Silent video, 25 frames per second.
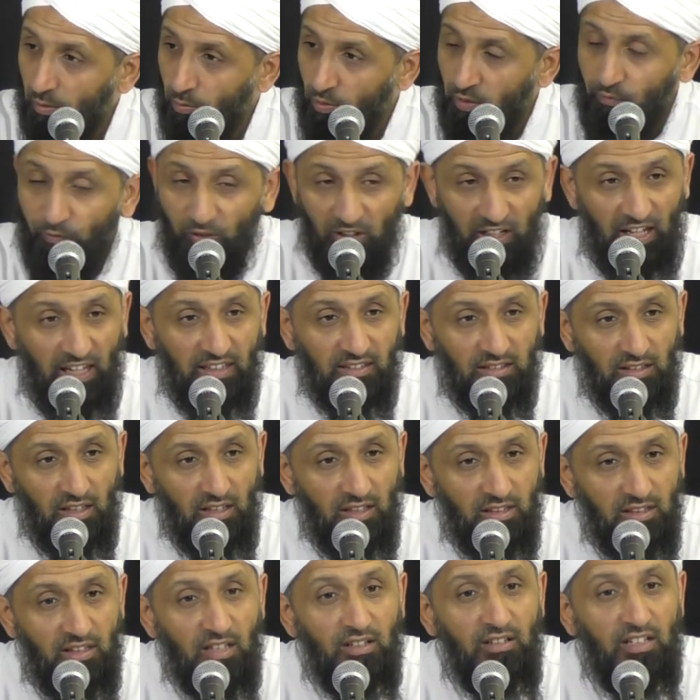We forget
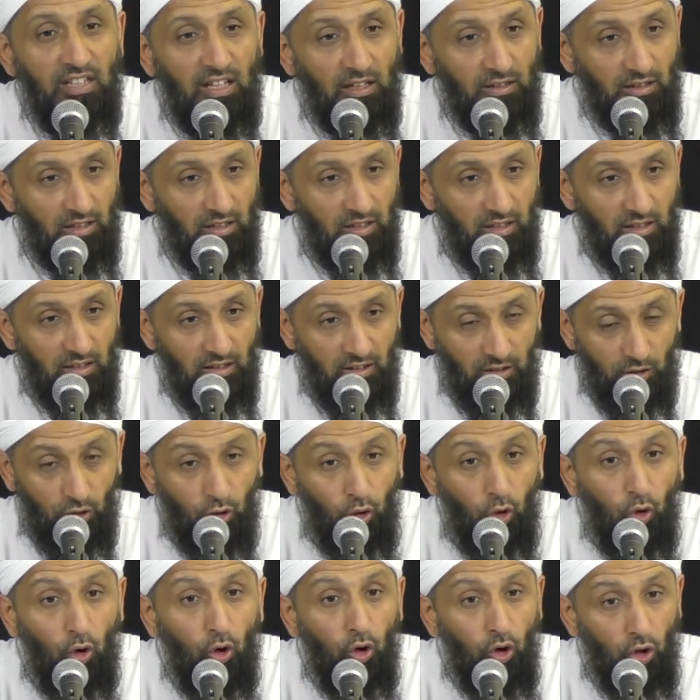the real
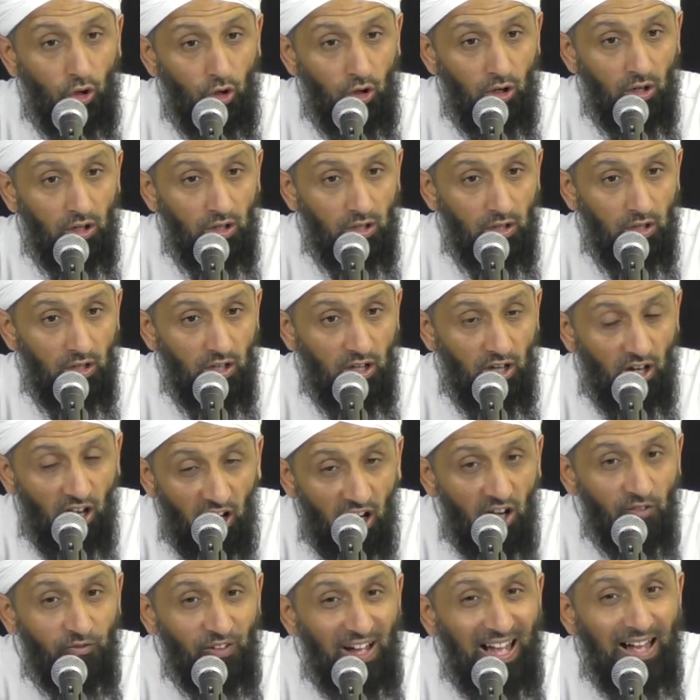core
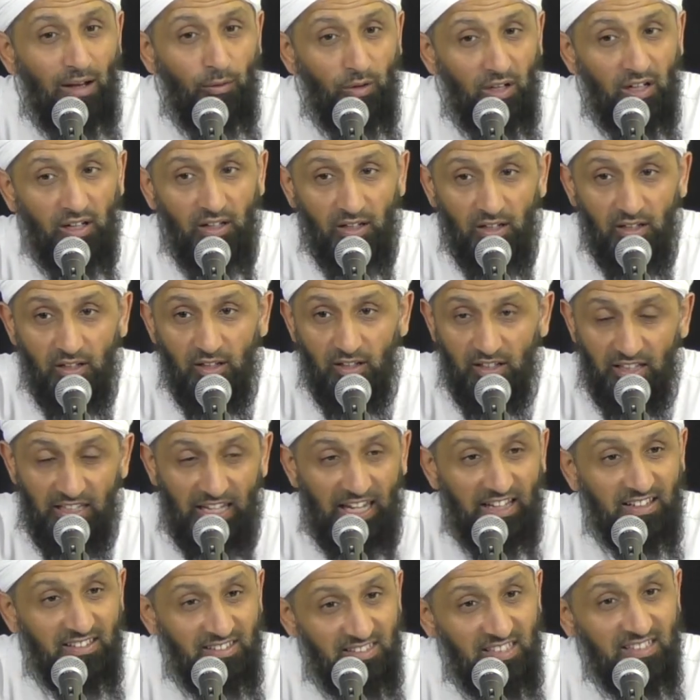of our
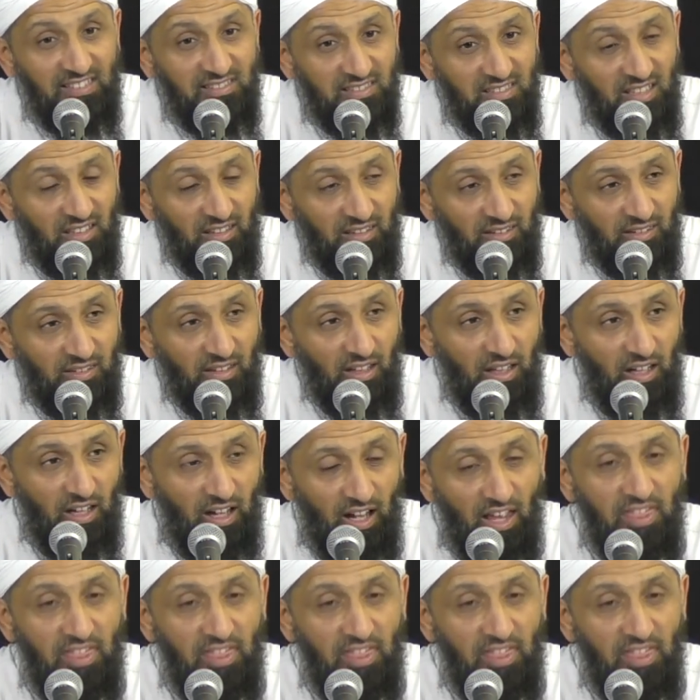existence,